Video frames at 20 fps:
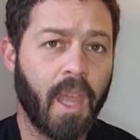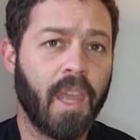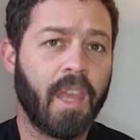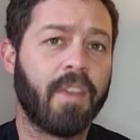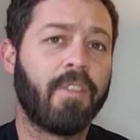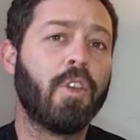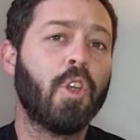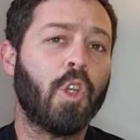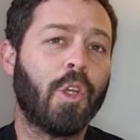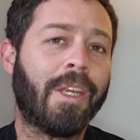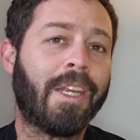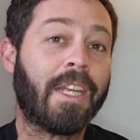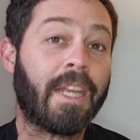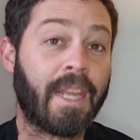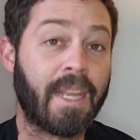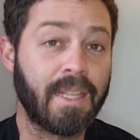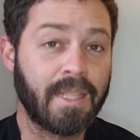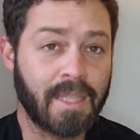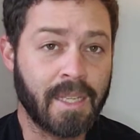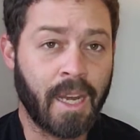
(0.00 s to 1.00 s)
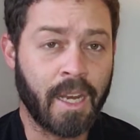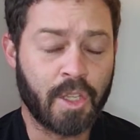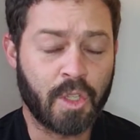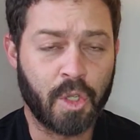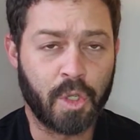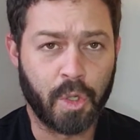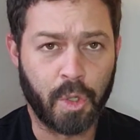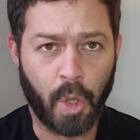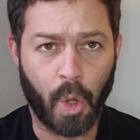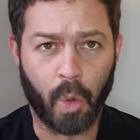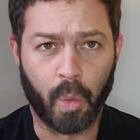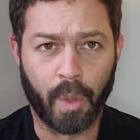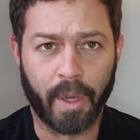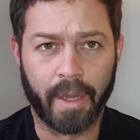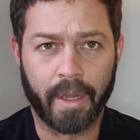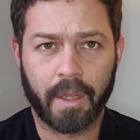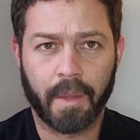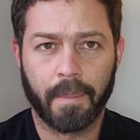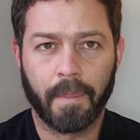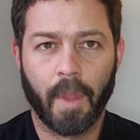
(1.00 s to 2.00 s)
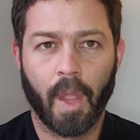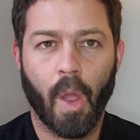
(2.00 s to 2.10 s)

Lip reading: if you need internet to do your work,